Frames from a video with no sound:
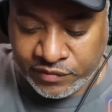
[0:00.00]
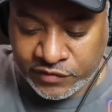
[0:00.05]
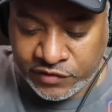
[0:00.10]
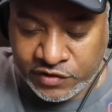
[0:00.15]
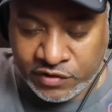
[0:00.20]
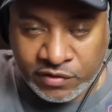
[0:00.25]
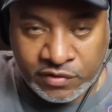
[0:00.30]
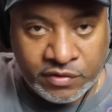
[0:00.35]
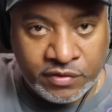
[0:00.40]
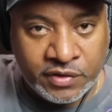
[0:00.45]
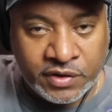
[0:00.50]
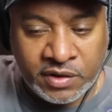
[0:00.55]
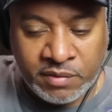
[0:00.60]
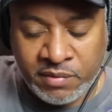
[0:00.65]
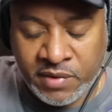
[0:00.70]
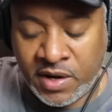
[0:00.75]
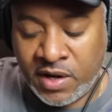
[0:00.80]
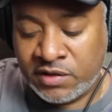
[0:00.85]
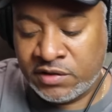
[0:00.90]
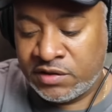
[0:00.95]
So you can
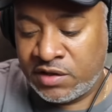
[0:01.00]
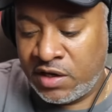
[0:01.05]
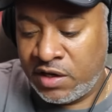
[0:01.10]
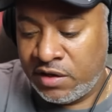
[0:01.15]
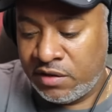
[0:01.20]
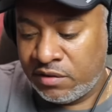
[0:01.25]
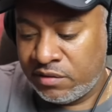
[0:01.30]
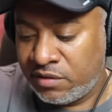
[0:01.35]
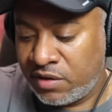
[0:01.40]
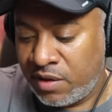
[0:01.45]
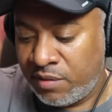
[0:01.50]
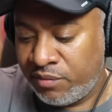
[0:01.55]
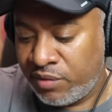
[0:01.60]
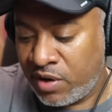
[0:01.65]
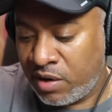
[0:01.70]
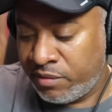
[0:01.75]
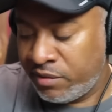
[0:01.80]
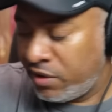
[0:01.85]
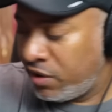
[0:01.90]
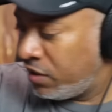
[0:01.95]
imagine they
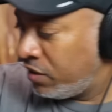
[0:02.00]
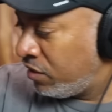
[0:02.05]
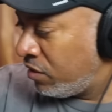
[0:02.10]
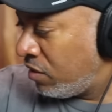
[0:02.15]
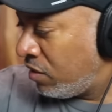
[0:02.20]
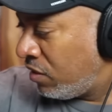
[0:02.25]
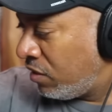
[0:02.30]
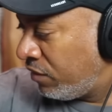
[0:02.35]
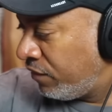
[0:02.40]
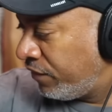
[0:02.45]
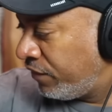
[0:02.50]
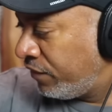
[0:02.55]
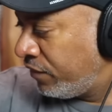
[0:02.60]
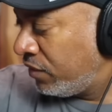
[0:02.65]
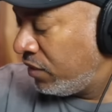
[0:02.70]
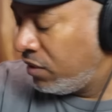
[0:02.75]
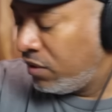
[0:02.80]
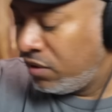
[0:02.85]
probably hit it off.